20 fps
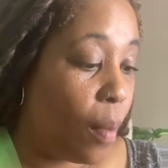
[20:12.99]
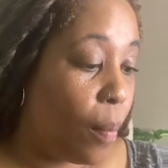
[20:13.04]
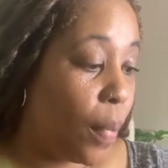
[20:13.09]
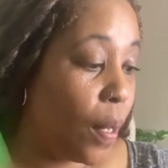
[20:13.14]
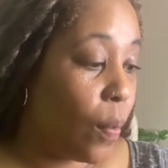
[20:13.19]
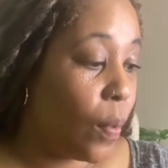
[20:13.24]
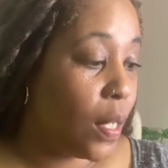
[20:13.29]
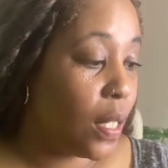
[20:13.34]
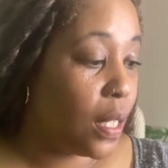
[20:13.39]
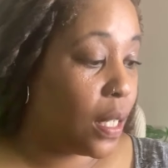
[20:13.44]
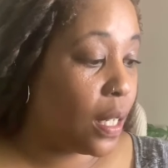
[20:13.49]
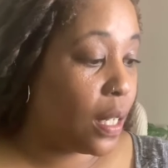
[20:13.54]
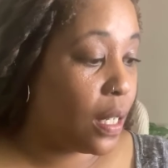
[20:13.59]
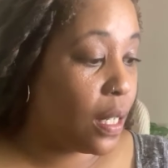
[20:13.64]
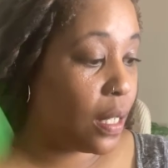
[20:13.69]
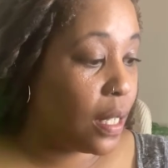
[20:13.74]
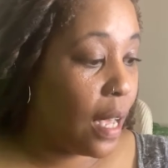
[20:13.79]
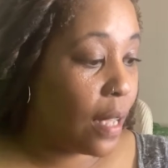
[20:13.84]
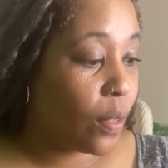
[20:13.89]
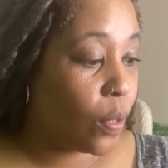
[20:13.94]
So I wanted to get
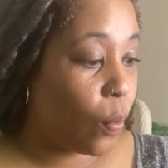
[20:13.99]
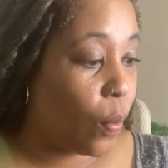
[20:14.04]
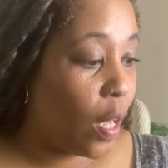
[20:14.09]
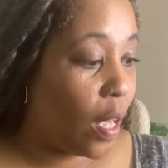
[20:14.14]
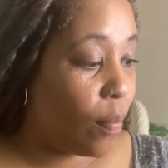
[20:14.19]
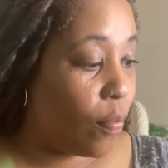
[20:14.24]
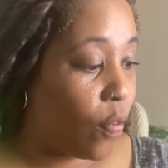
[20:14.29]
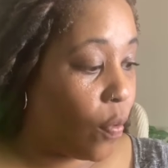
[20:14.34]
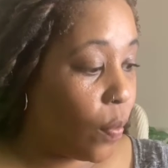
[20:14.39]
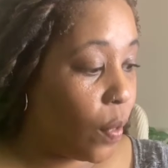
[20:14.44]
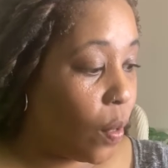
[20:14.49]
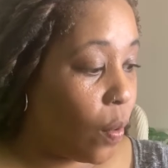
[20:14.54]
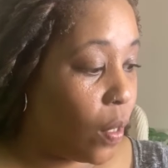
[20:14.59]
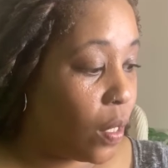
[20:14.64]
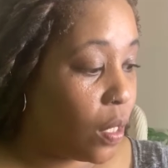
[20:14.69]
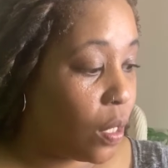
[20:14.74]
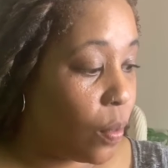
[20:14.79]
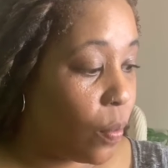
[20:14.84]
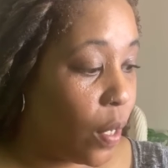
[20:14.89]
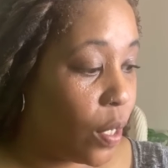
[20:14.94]
this out the way before we go
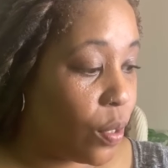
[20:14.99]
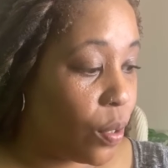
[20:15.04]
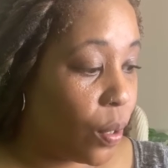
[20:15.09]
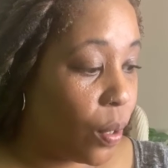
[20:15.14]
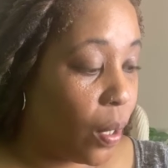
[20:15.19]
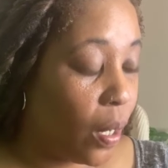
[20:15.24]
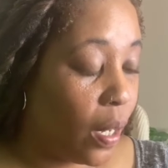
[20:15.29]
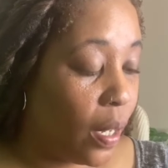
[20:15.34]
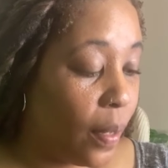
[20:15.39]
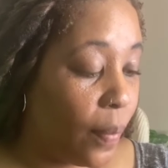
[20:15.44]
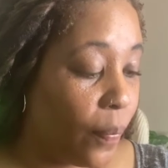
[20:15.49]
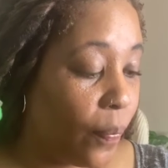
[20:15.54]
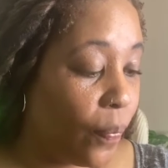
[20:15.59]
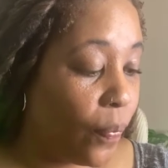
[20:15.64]
into the retrograde.